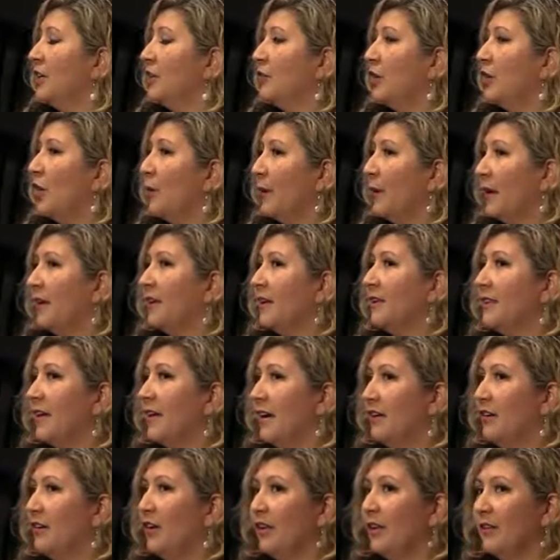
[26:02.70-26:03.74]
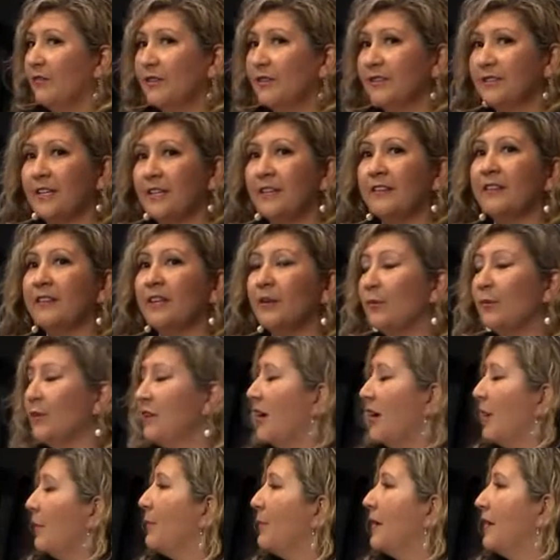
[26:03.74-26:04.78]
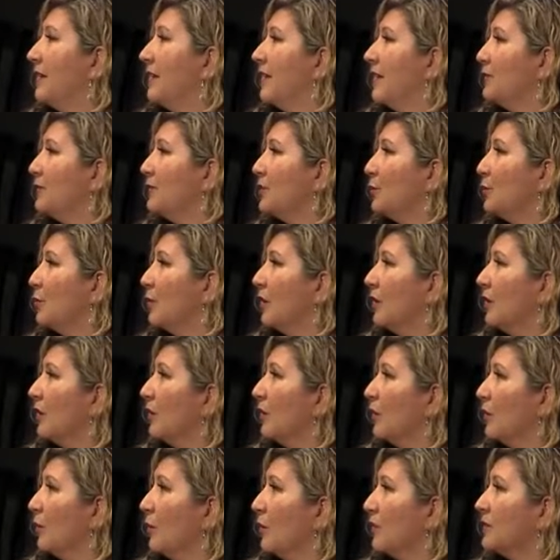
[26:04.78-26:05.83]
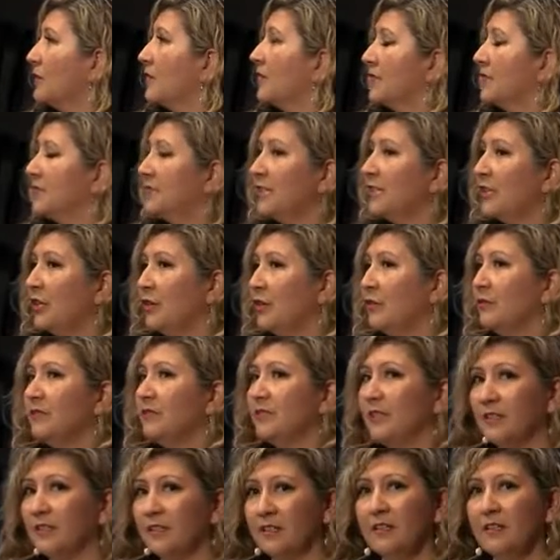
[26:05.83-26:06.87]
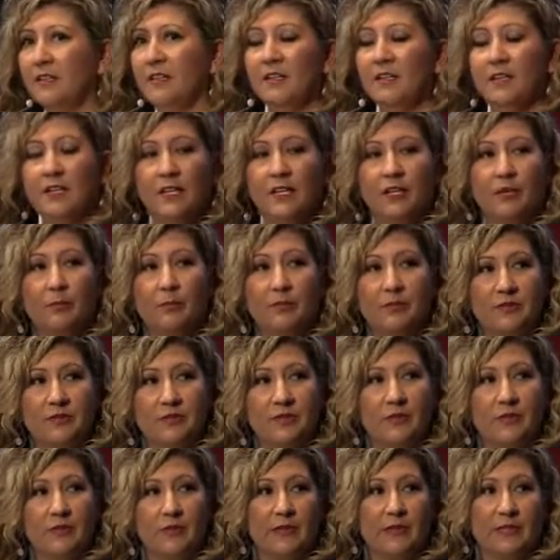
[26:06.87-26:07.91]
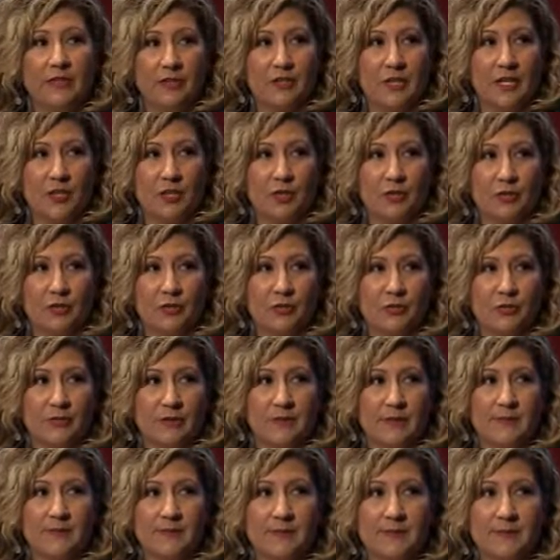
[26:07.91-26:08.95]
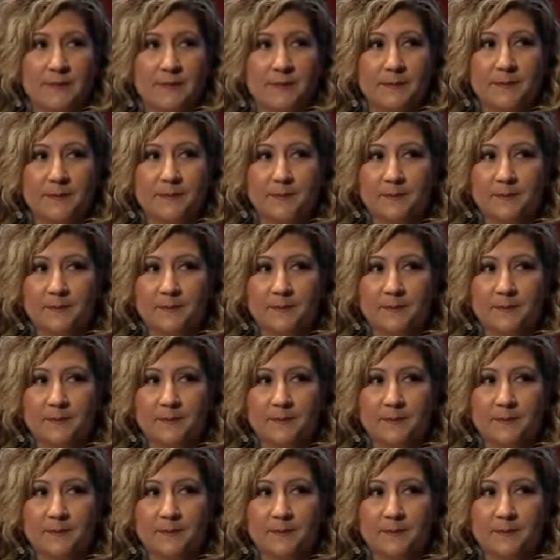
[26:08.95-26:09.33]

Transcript: knowing that all of a sudden they would not be allowed to work or continue to, pursue their educational dreams.